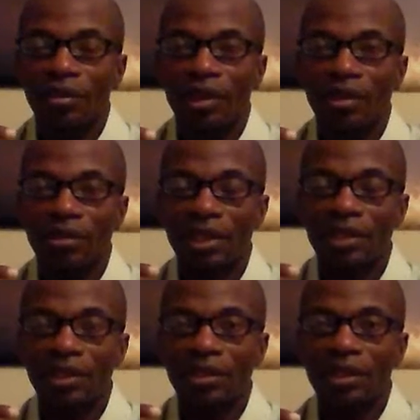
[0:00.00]
Because
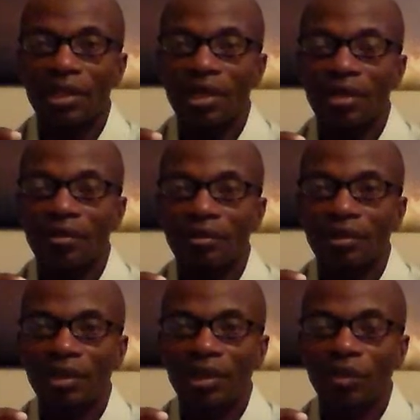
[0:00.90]
that's his love.
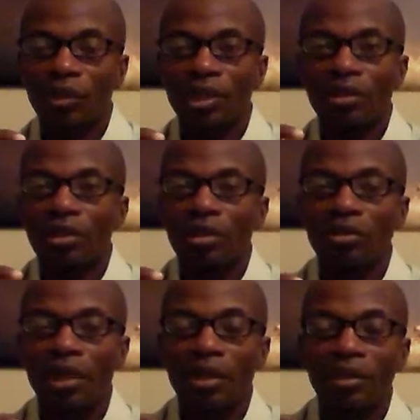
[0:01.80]
We can look
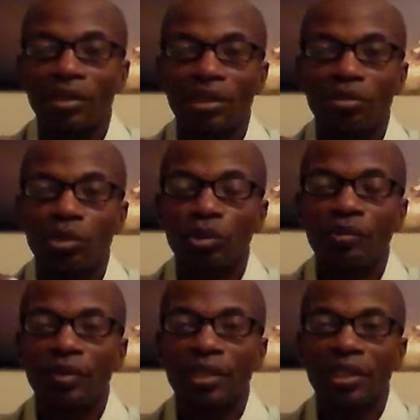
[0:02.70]
around and see the
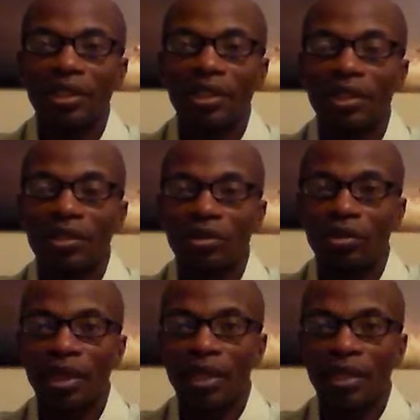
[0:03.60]
beautiful thing he
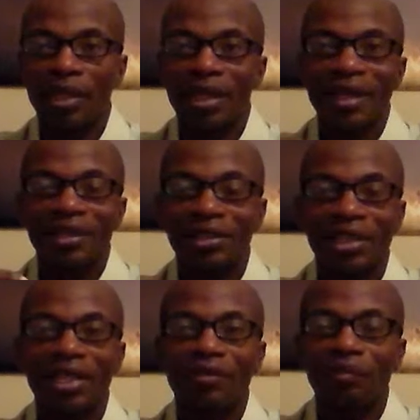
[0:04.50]
created
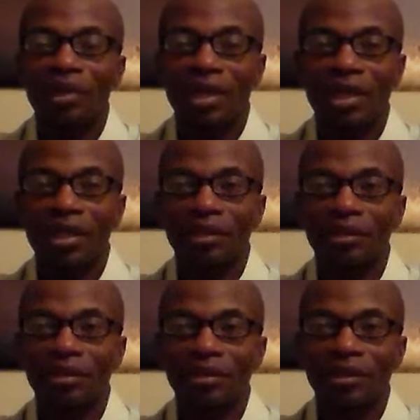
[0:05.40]
just for
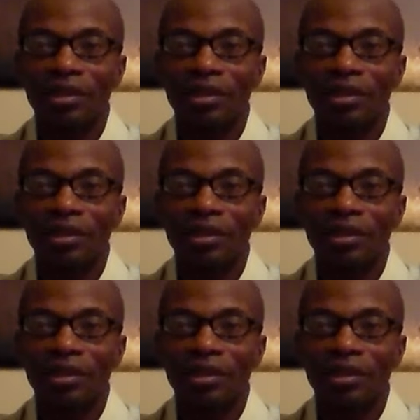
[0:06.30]
us.